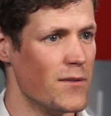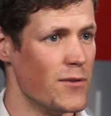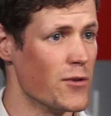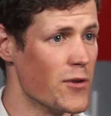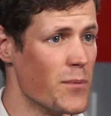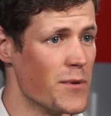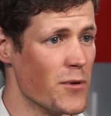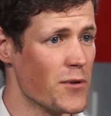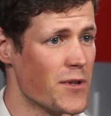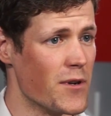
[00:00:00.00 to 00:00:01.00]
Your group has
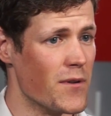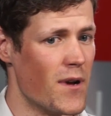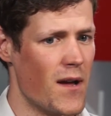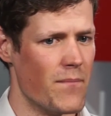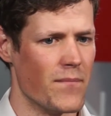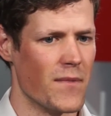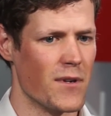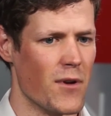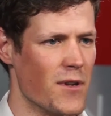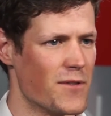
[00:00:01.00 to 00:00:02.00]
also
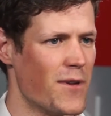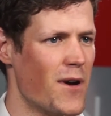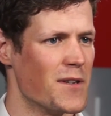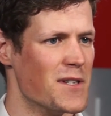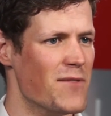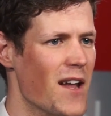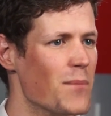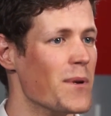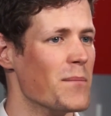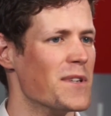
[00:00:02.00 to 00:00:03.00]
gone as far as
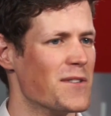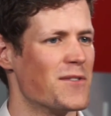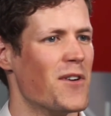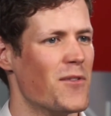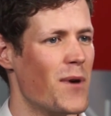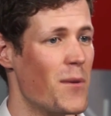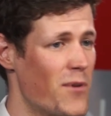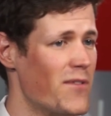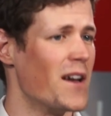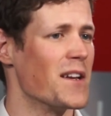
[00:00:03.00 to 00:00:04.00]
developing bits of software and
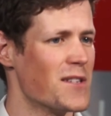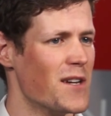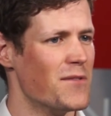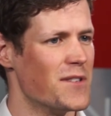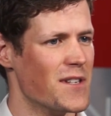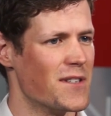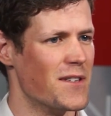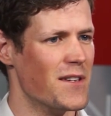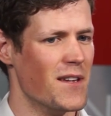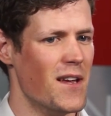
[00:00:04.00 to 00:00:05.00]
providing services
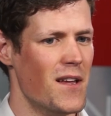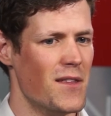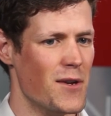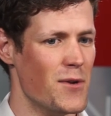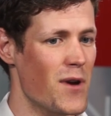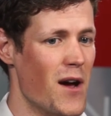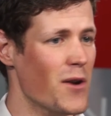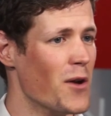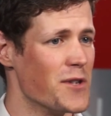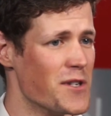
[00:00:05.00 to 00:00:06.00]
that you are
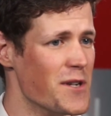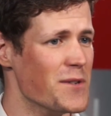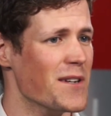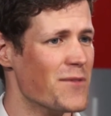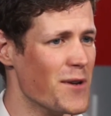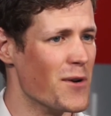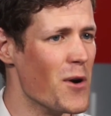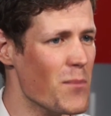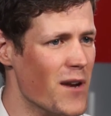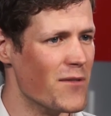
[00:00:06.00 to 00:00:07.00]
not just using for your
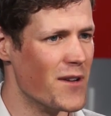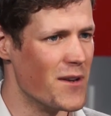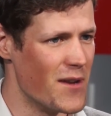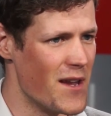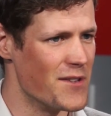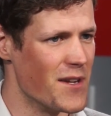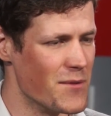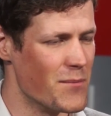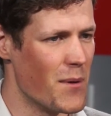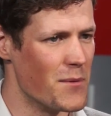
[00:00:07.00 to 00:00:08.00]
own benefit in
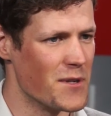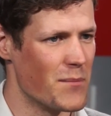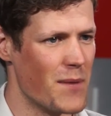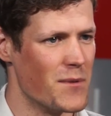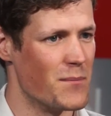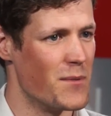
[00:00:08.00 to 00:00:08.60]
terms of publishing papers,